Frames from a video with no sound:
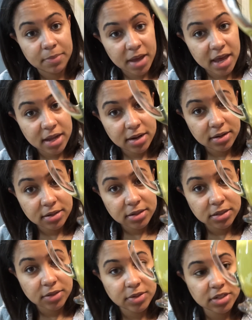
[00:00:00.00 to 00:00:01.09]
bad,
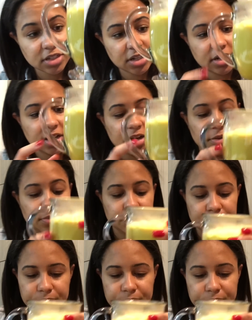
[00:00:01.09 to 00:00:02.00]
so it's good now.